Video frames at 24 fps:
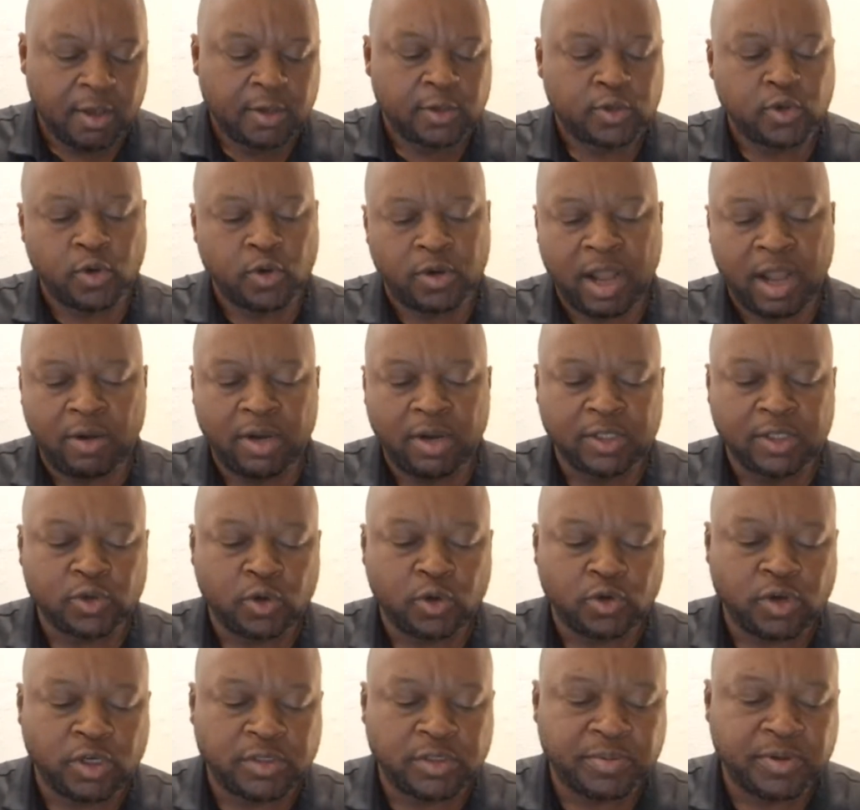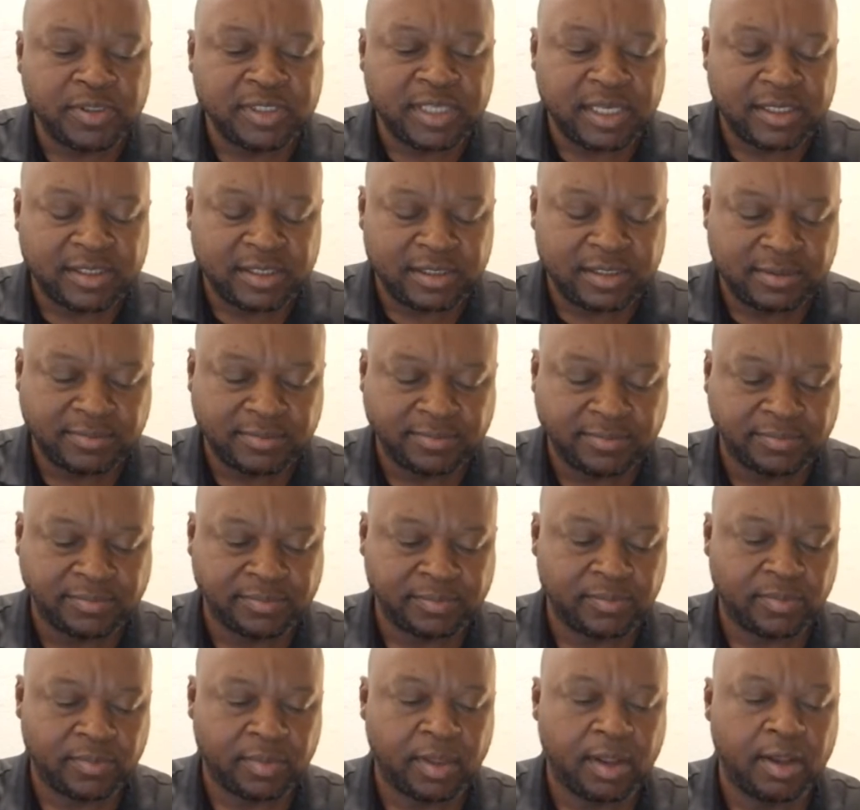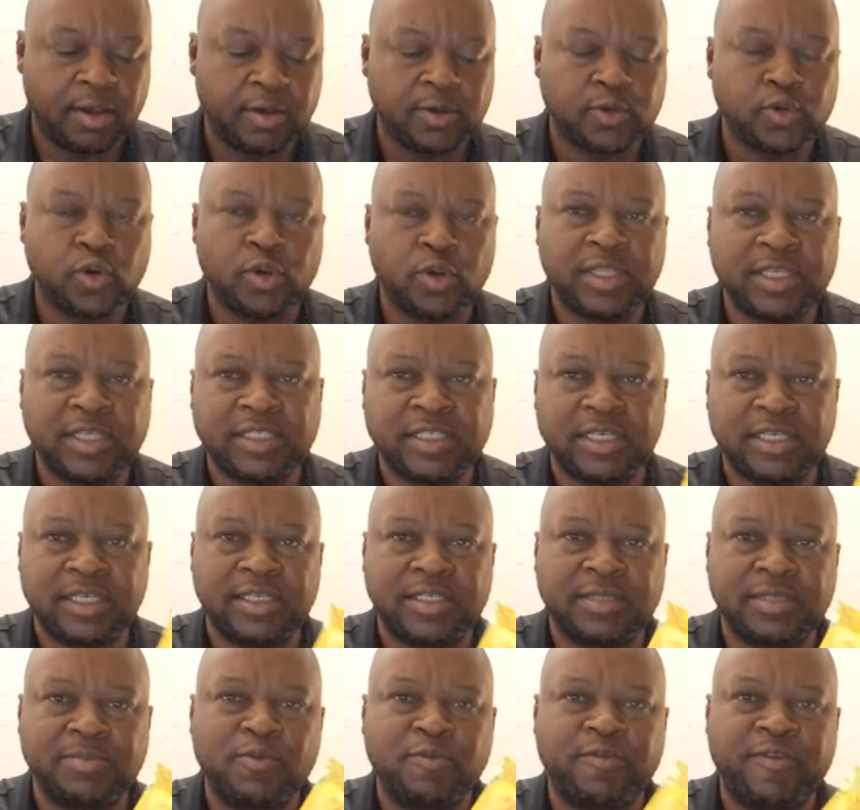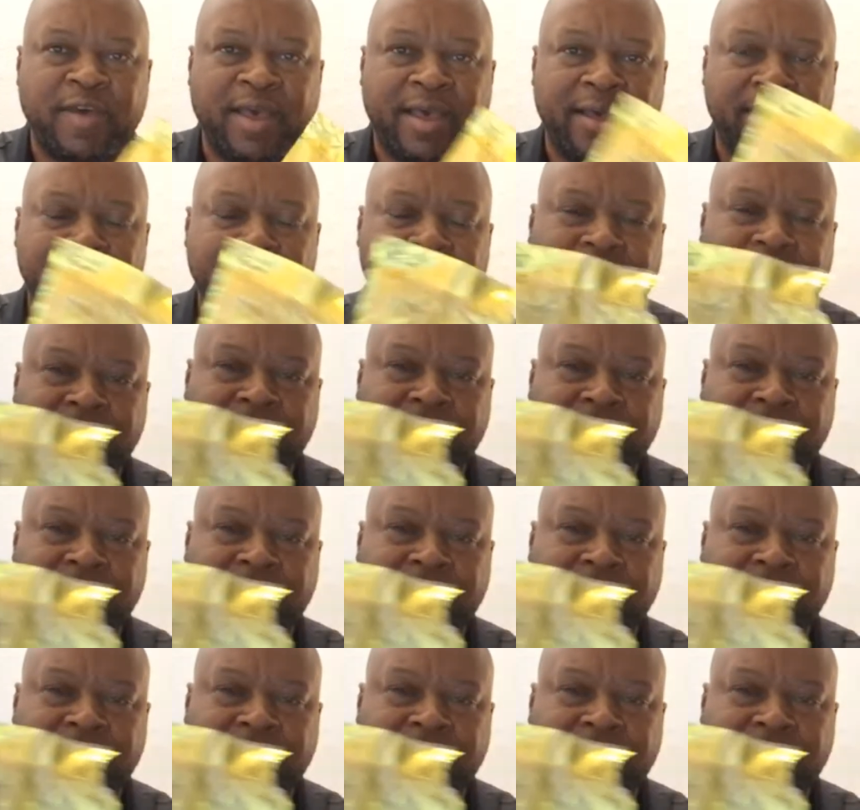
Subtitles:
So now let's go to our sponsors. So this is Move.